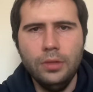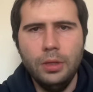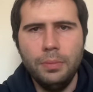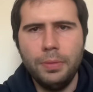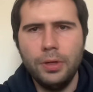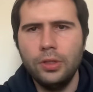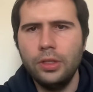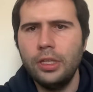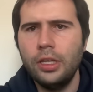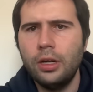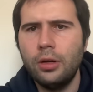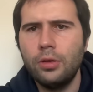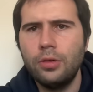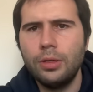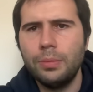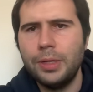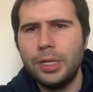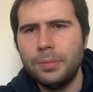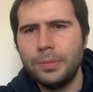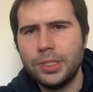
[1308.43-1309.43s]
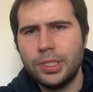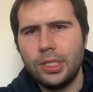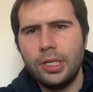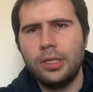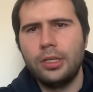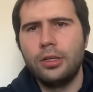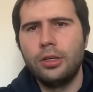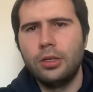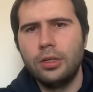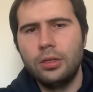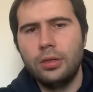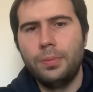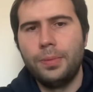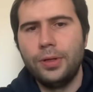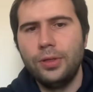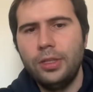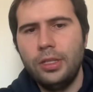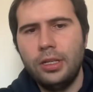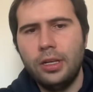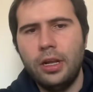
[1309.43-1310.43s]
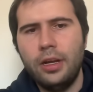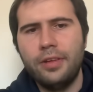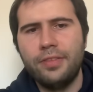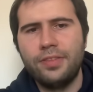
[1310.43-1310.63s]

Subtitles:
Apparently I already made a mistake here. Apparently knight